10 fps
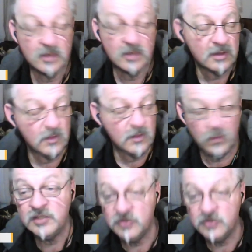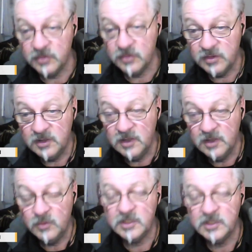when you
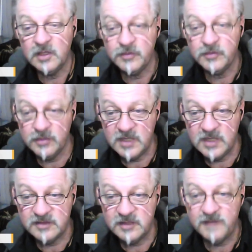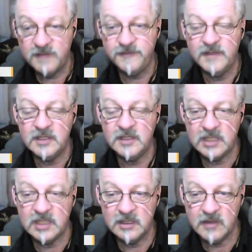go through that stuff and you
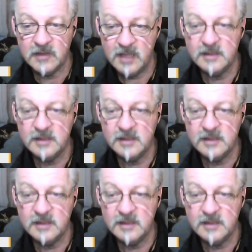clear it out,